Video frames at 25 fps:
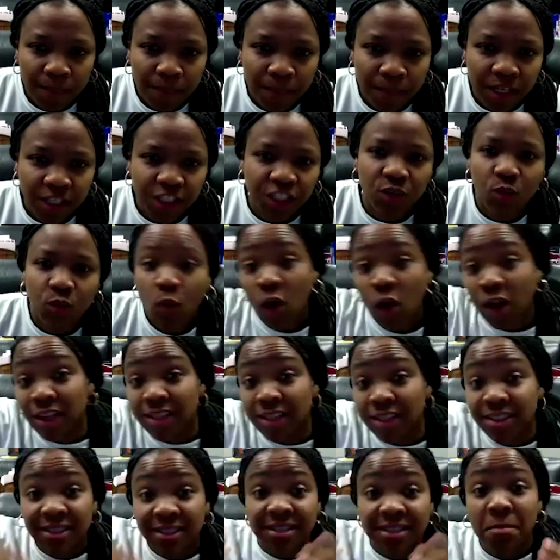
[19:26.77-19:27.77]
She
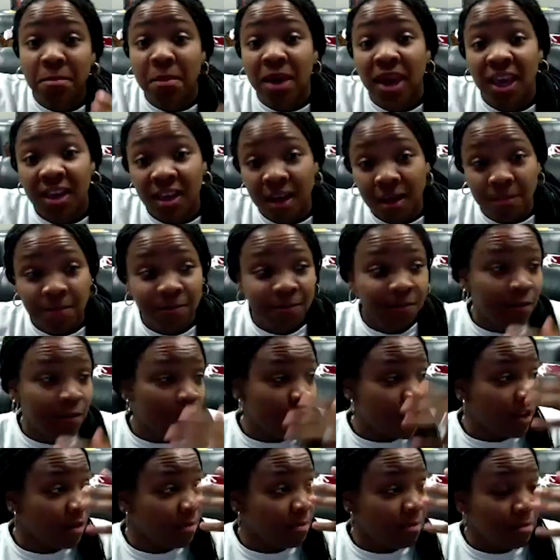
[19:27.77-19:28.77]
wants to make up for
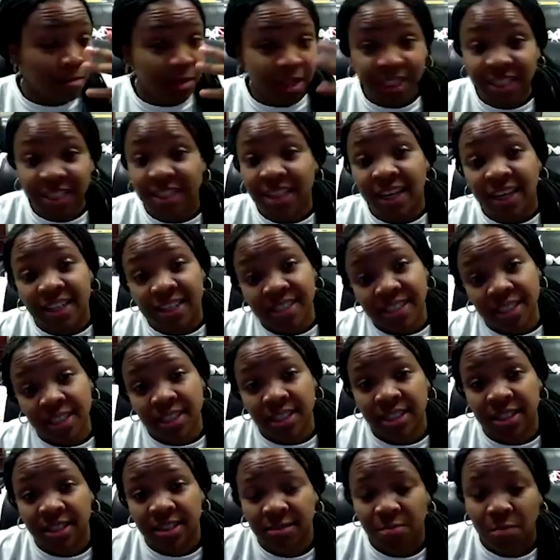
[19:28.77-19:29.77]
the mistakes she
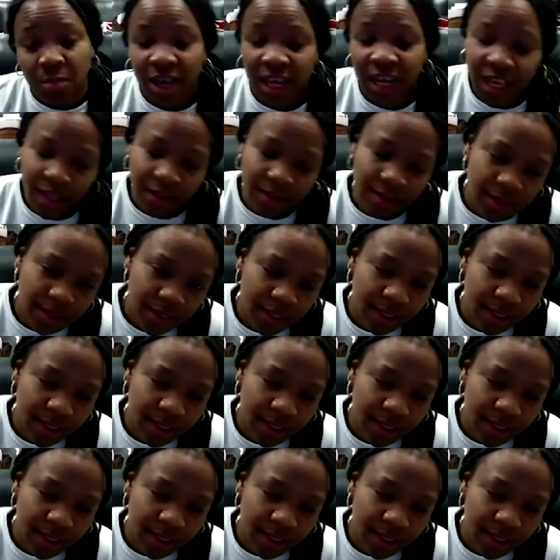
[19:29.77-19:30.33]
just made.